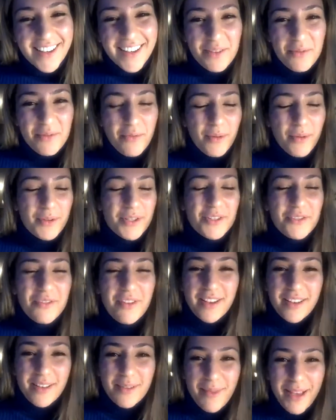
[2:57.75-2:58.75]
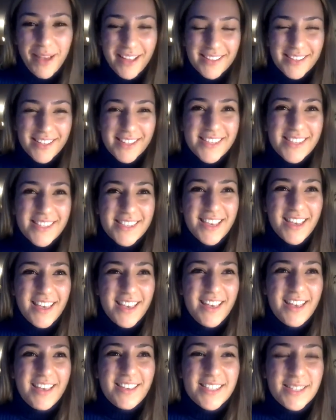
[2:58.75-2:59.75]
And what would you recommend as
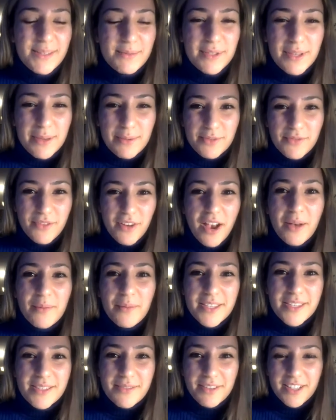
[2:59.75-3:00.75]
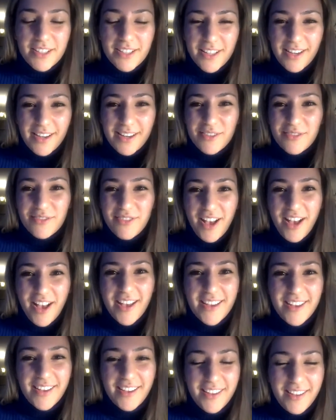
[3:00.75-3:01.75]
some tips for helping someone
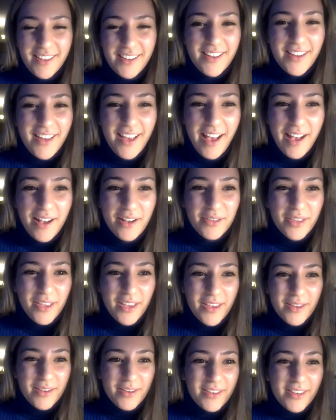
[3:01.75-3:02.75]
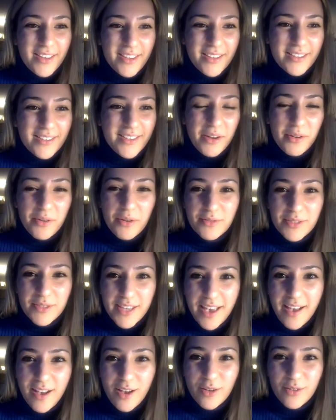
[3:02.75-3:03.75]
clarify how they can narrow
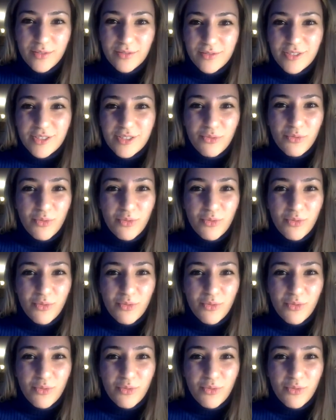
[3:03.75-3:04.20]
down to